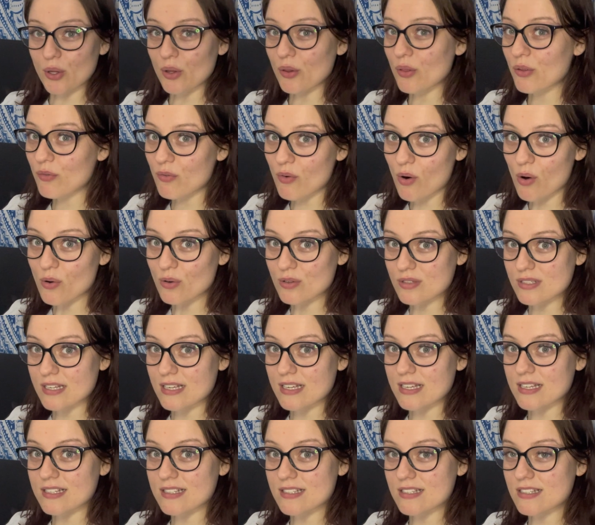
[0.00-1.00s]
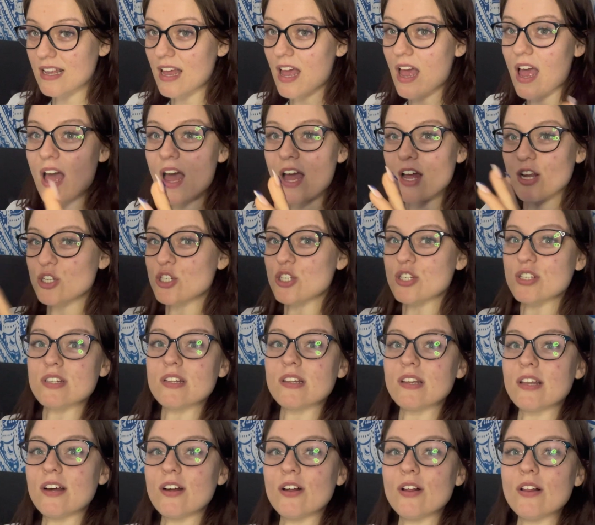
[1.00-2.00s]
the roses and just a
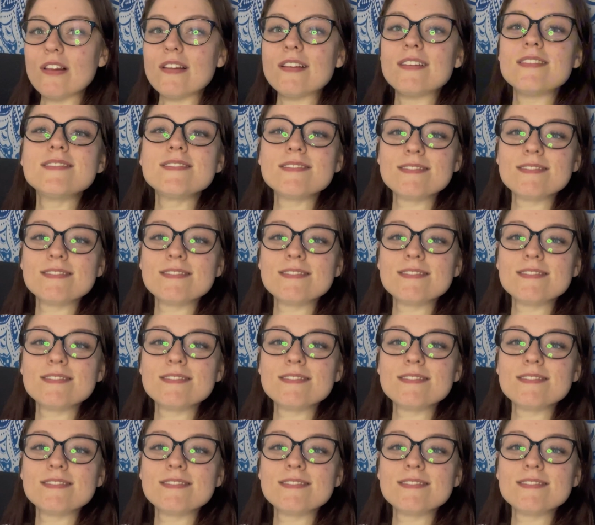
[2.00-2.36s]
little,